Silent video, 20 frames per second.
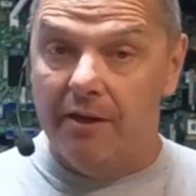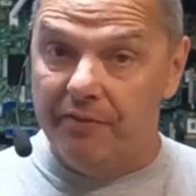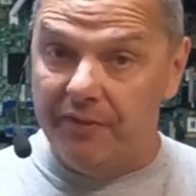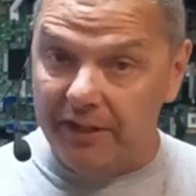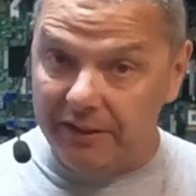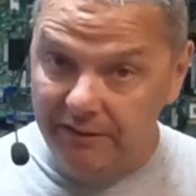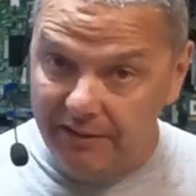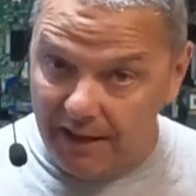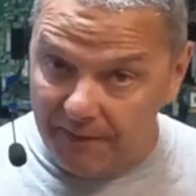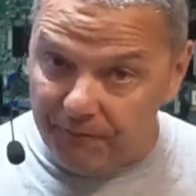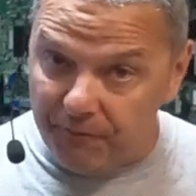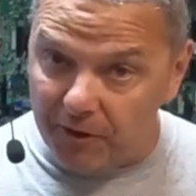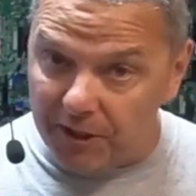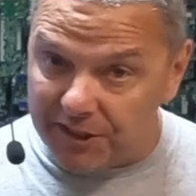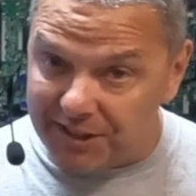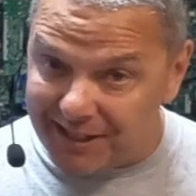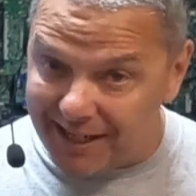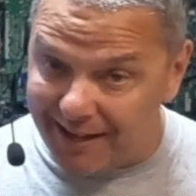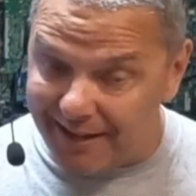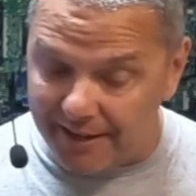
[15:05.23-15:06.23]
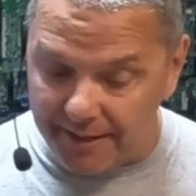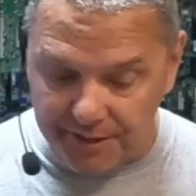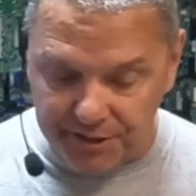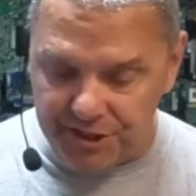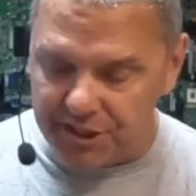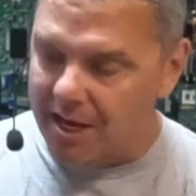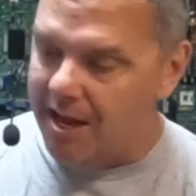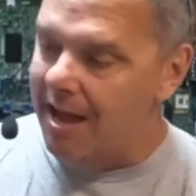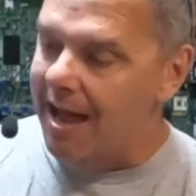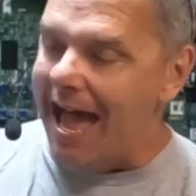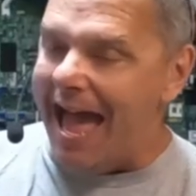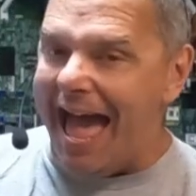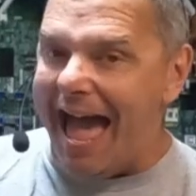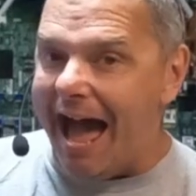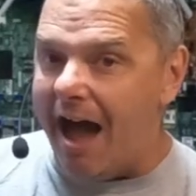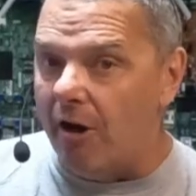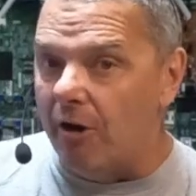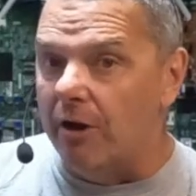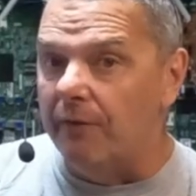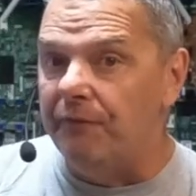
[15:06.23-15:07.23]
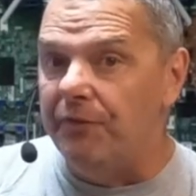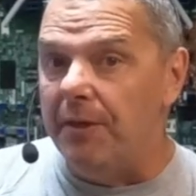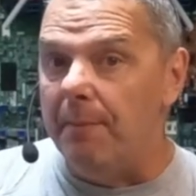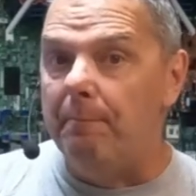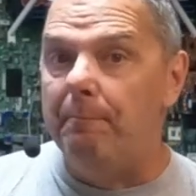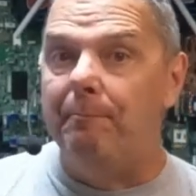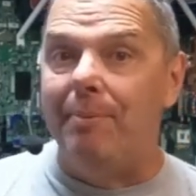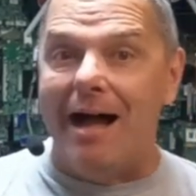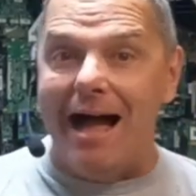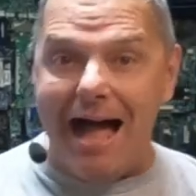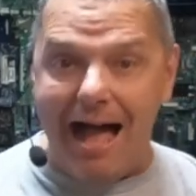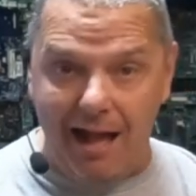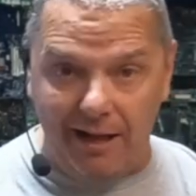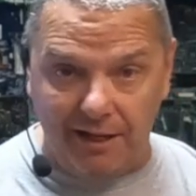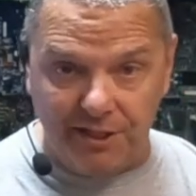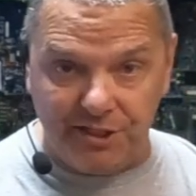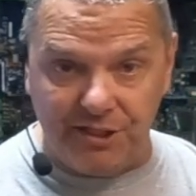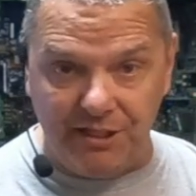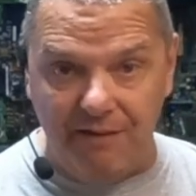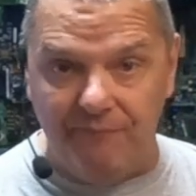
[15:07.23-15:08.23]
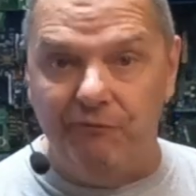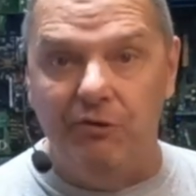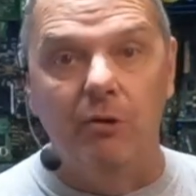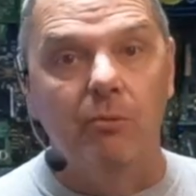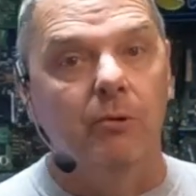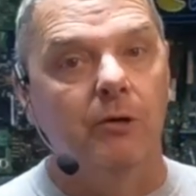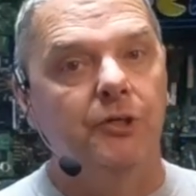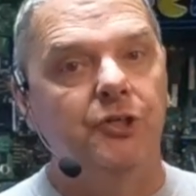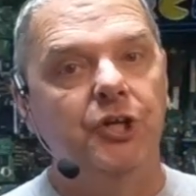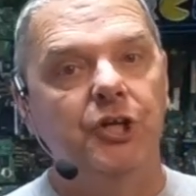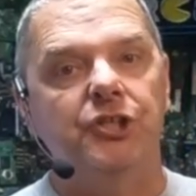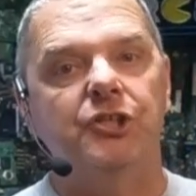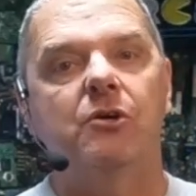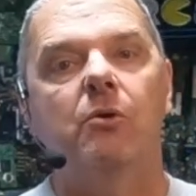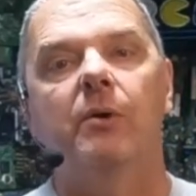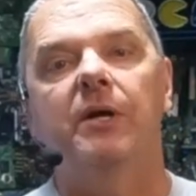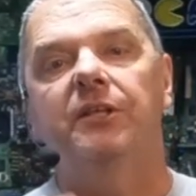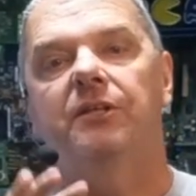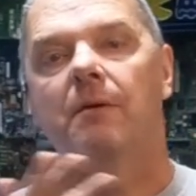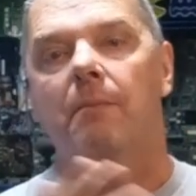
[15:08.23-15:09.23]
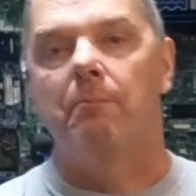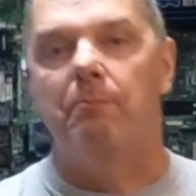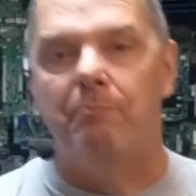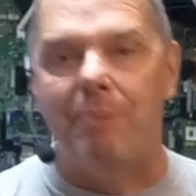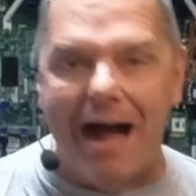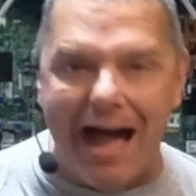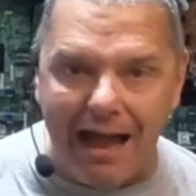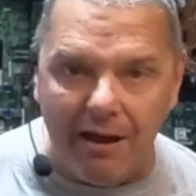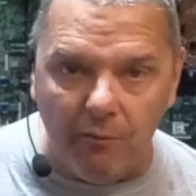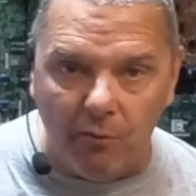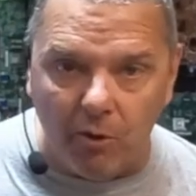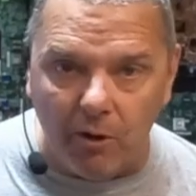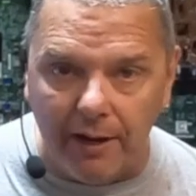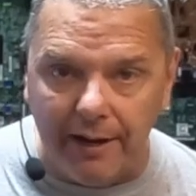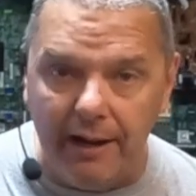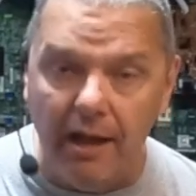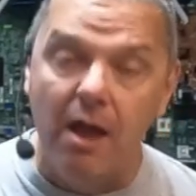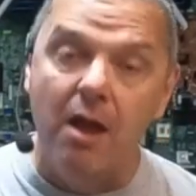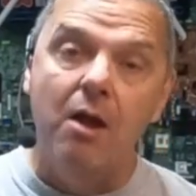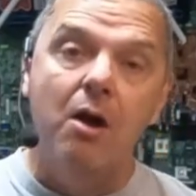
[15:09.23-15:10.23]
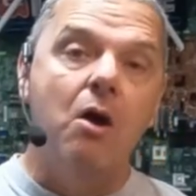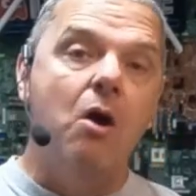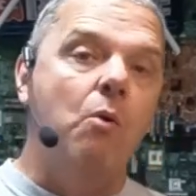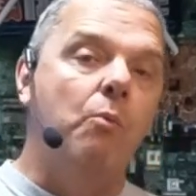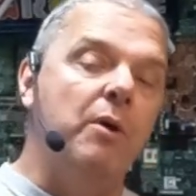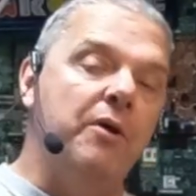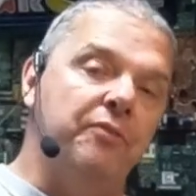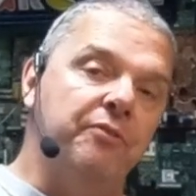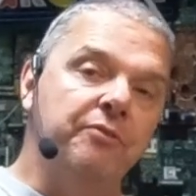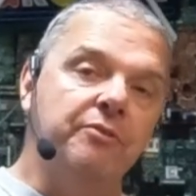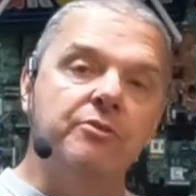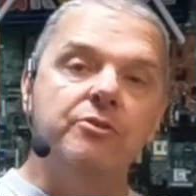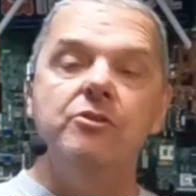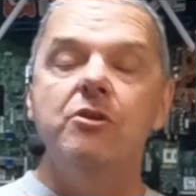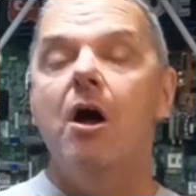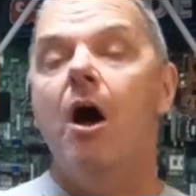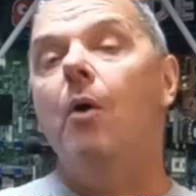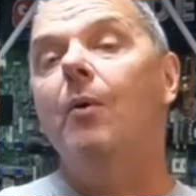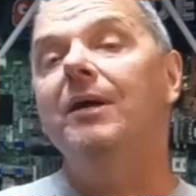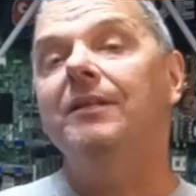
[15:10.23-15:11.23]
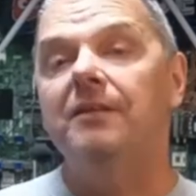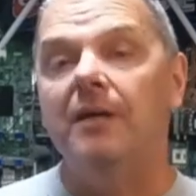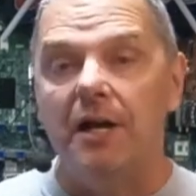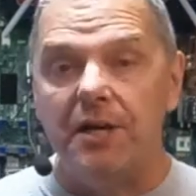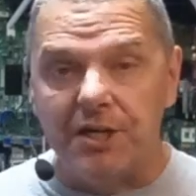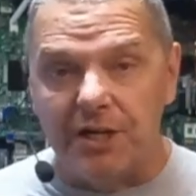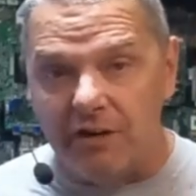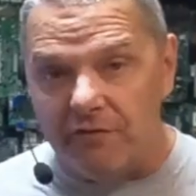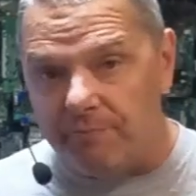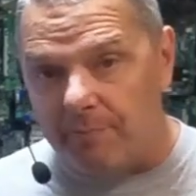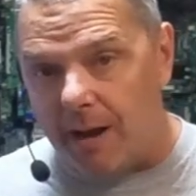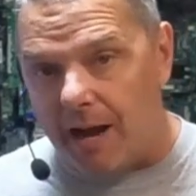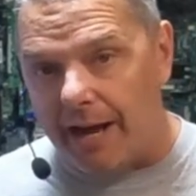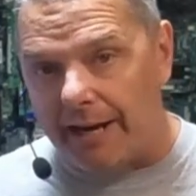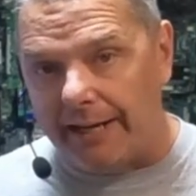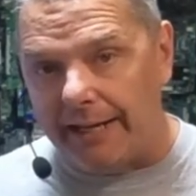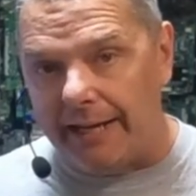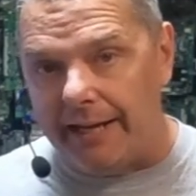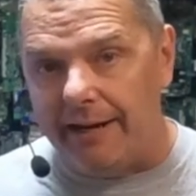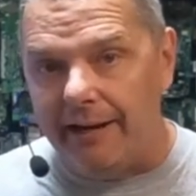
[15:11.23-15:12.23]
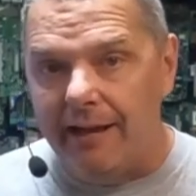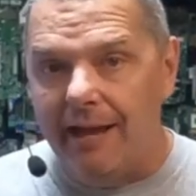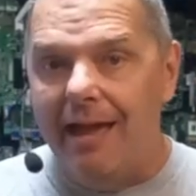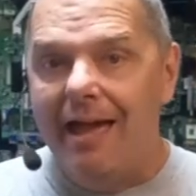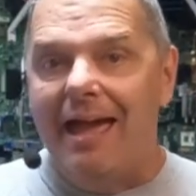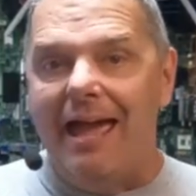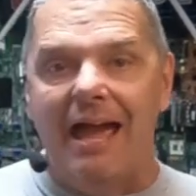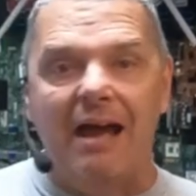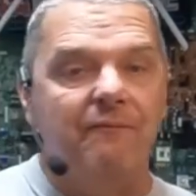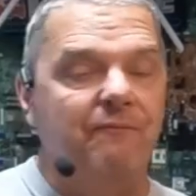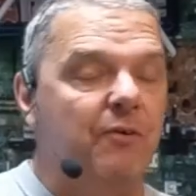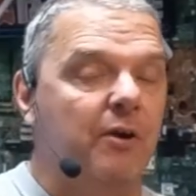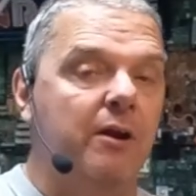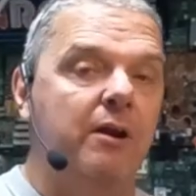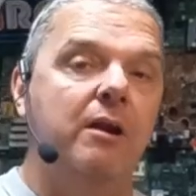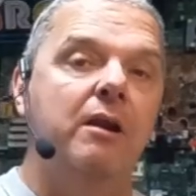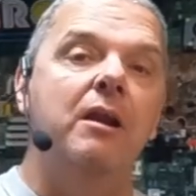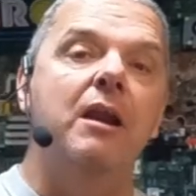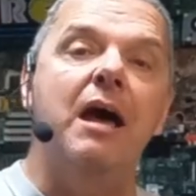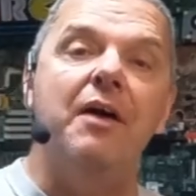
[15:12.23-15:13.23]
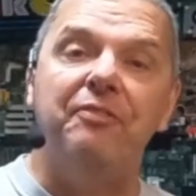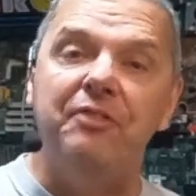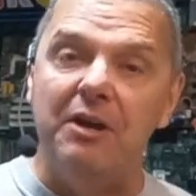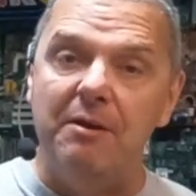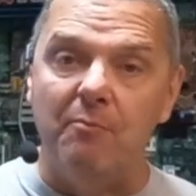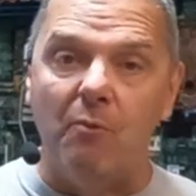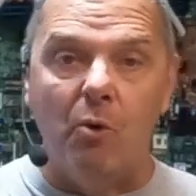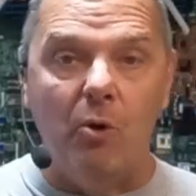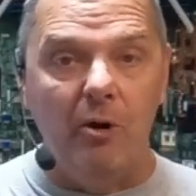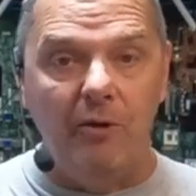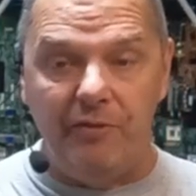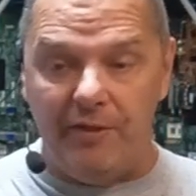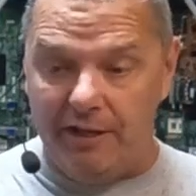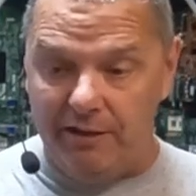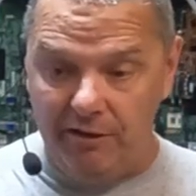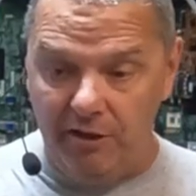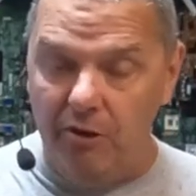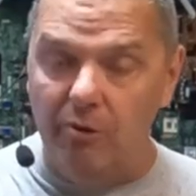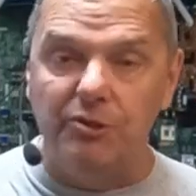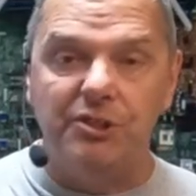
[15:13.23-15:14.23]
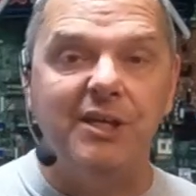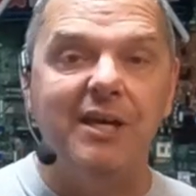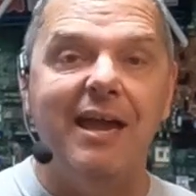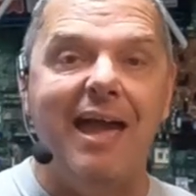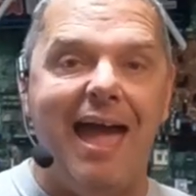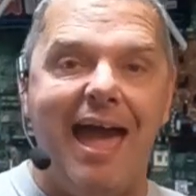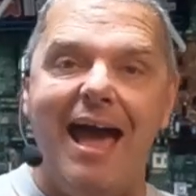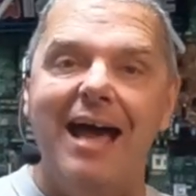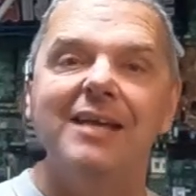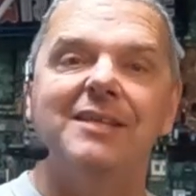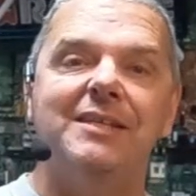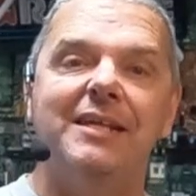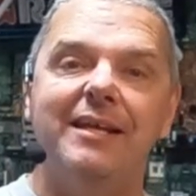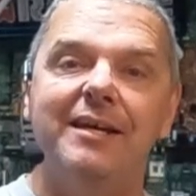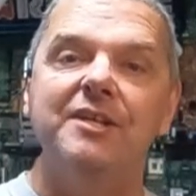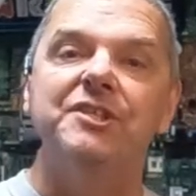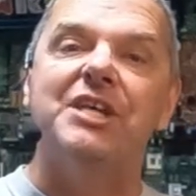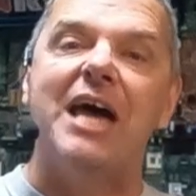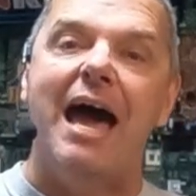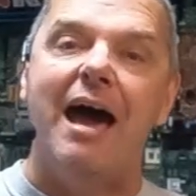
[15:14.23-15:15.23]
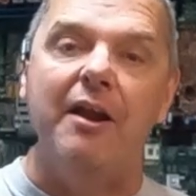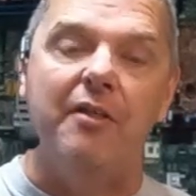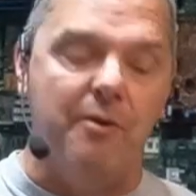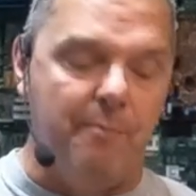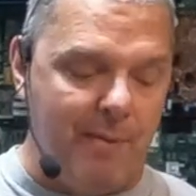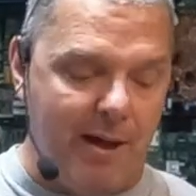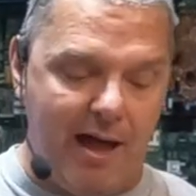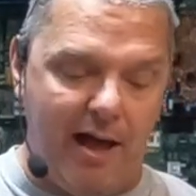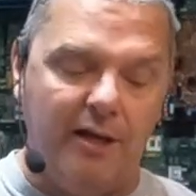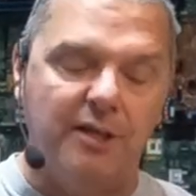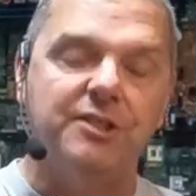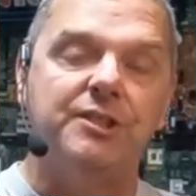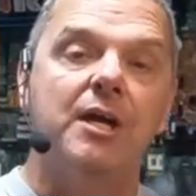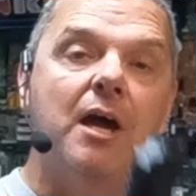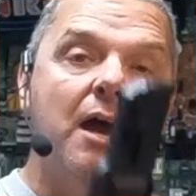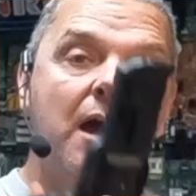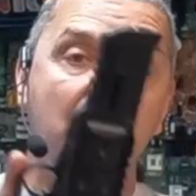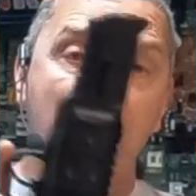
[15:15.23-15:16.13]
The difference is, out of the box, if you were just going to buy one with no intention of modding it and for nothing more than using as it is out of the box,